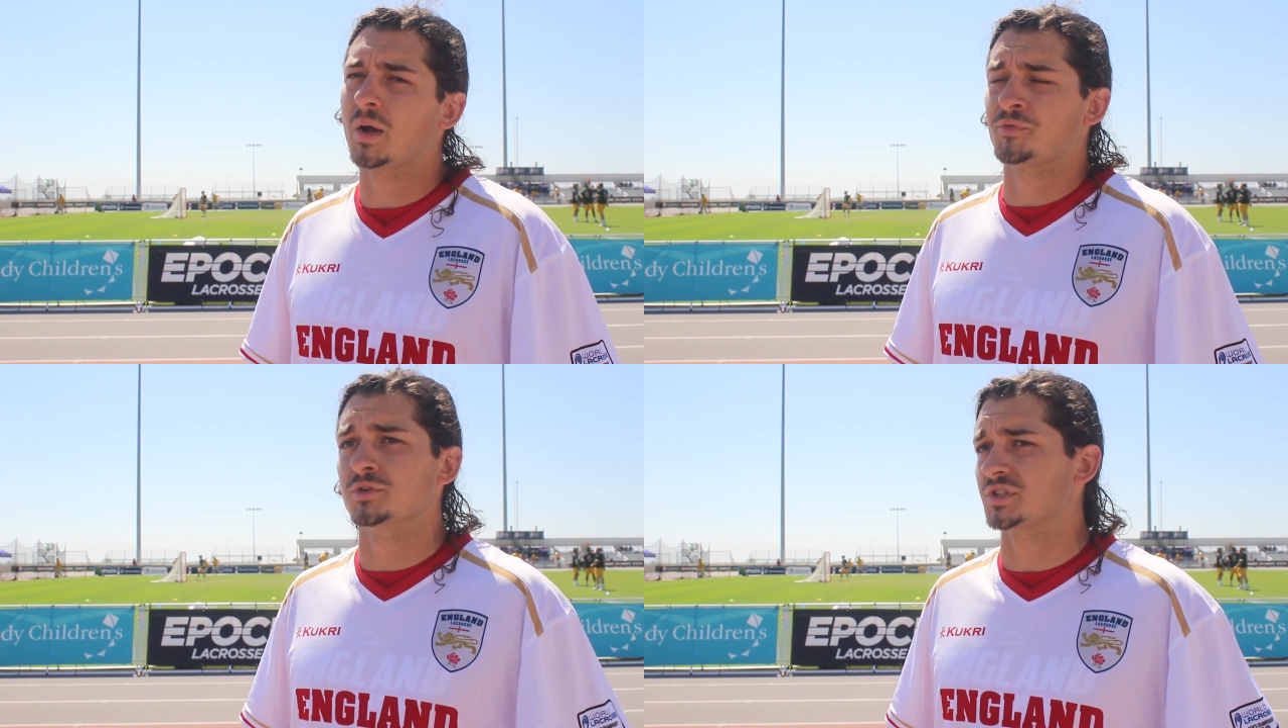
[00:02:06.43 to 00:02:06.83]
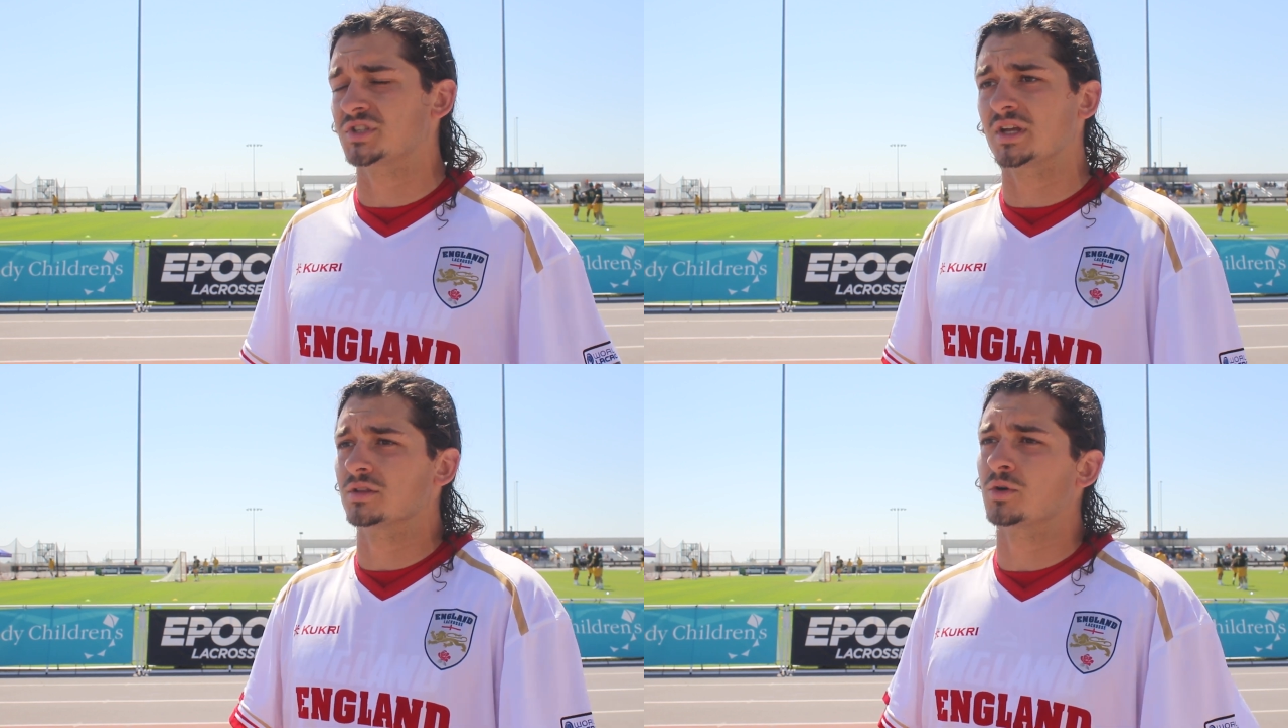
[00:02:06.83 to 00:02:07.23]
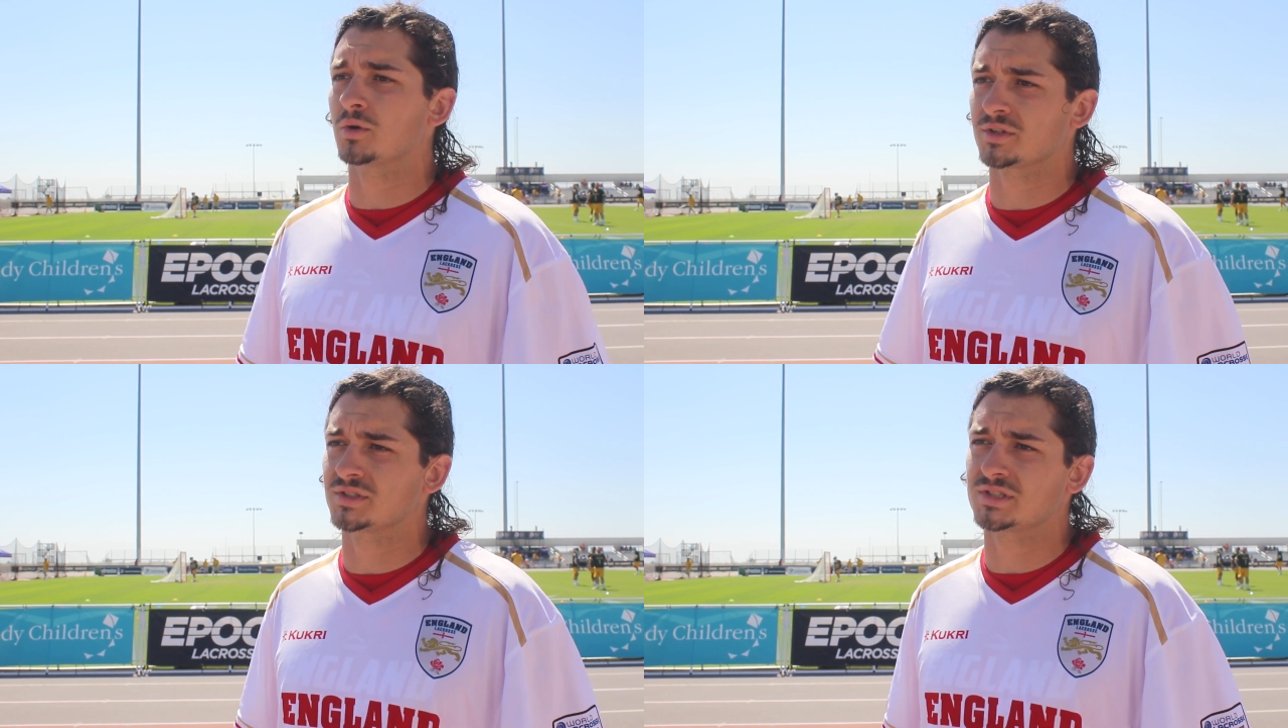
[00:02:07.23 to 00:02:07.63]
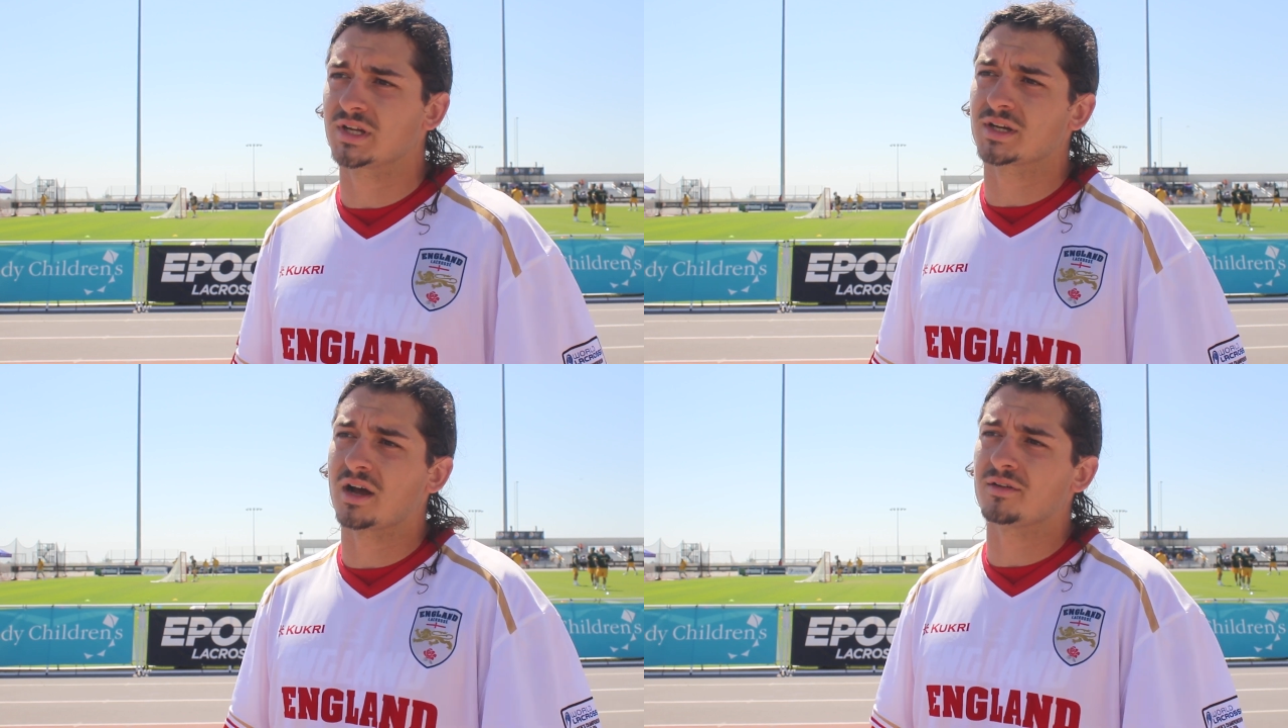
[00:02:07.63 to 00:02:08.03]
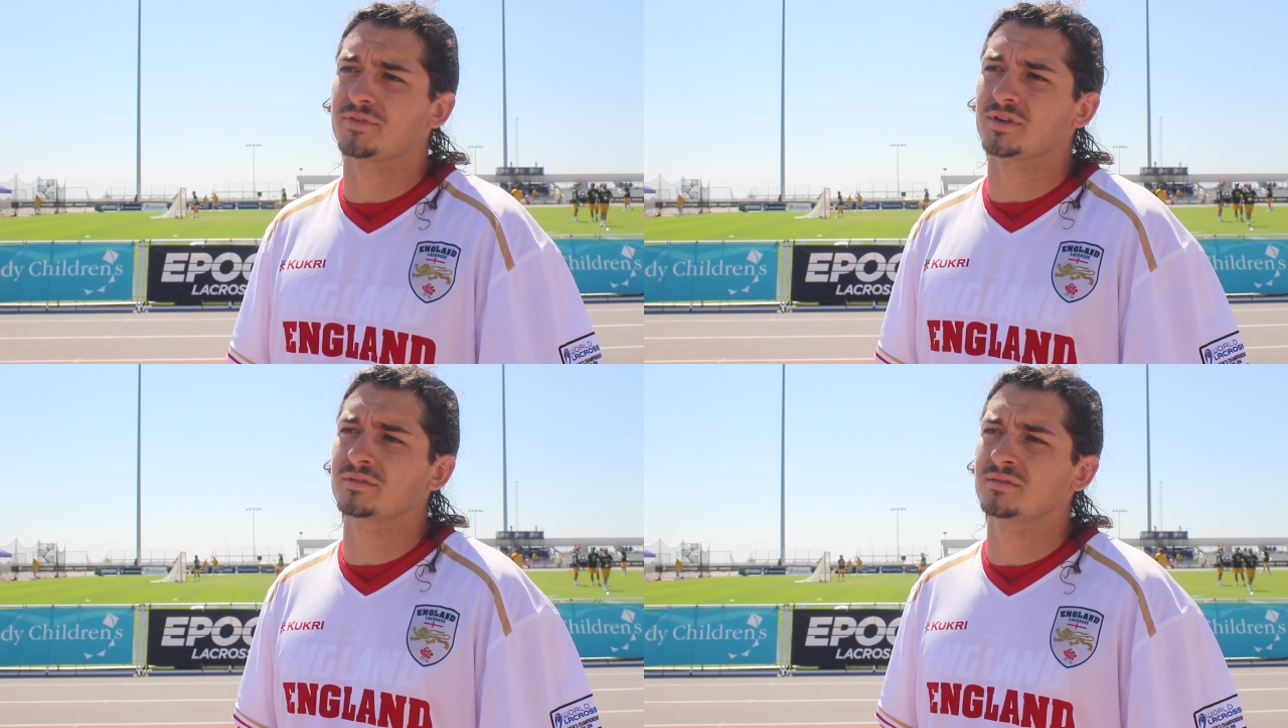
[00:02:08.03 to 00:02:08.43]
so just stayed the course and stayed
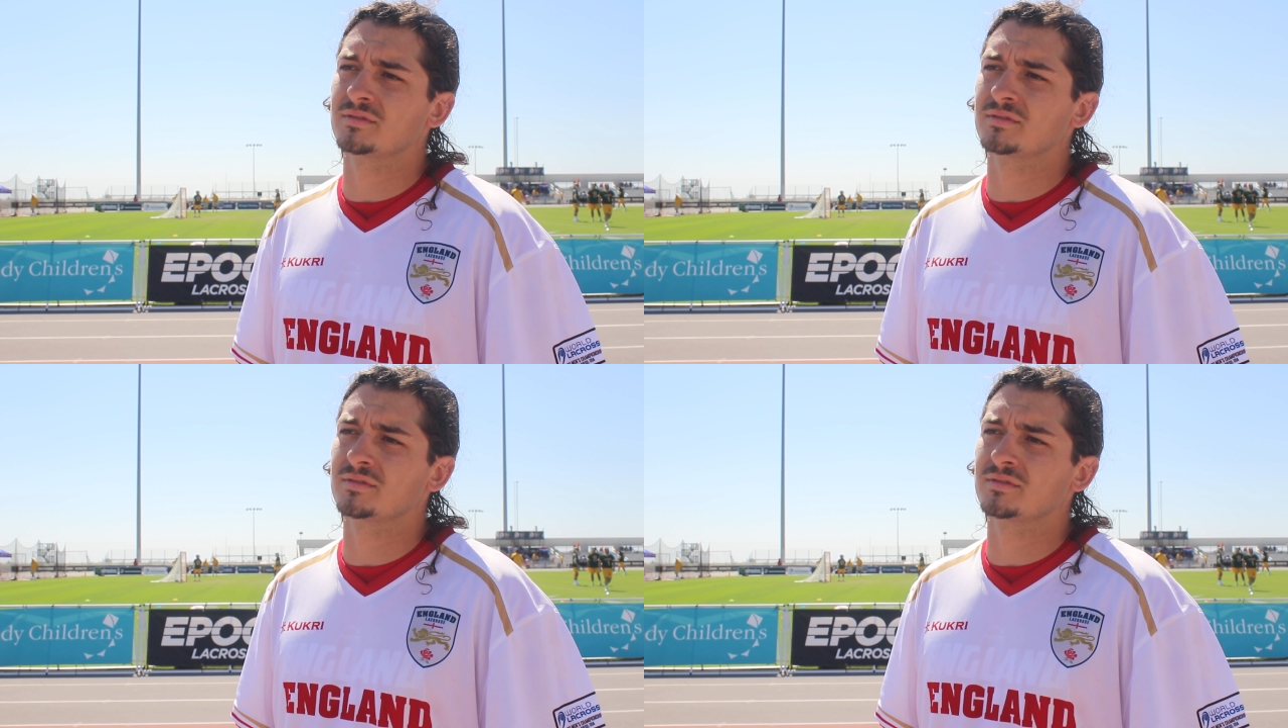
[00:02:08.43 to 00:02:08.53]
confident.